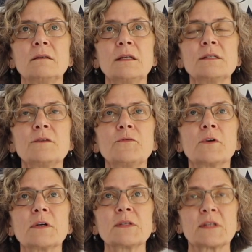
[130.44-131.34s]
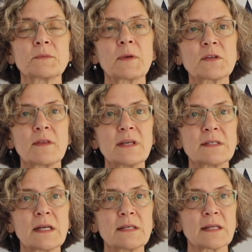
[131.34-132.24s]
Into the Forest, especially
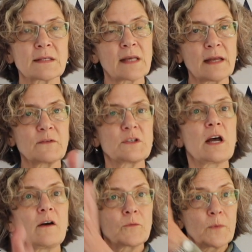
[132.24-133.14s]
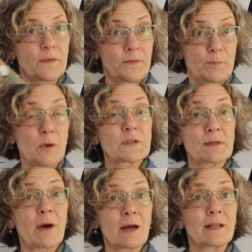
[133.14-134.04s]
these days, gets kind of shelved with
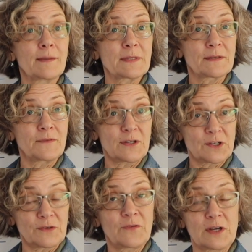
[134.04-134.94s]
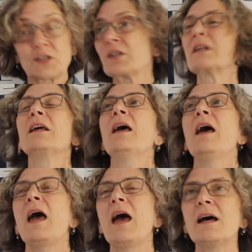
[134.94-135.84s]
post-apocalyptic fiction,
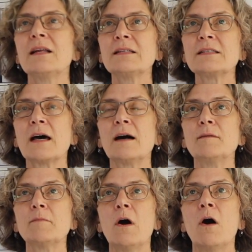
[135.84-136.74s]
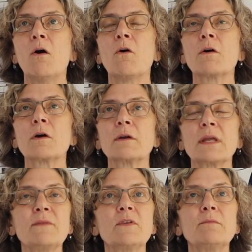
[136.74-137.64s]
and or
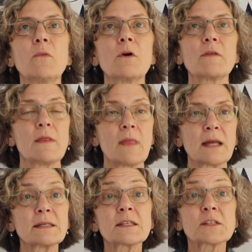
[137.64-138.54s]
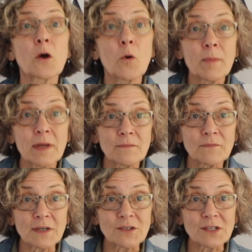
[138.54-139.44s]
even more than that, dystopian
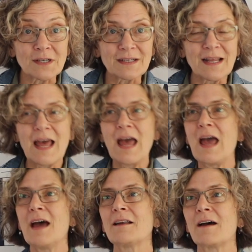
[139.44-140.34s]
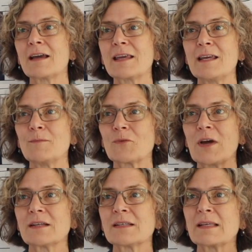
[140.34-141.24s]
fiction. And I keep
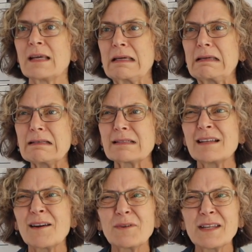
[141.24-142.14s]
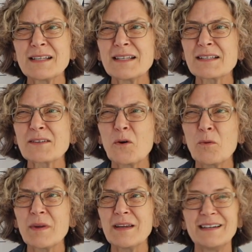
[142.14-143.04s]
trying to say it's not really a
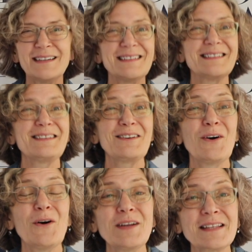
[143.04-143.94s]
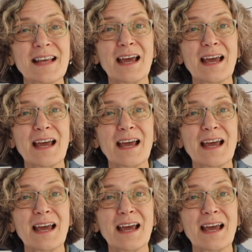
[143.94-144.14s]
dystopia, you know. I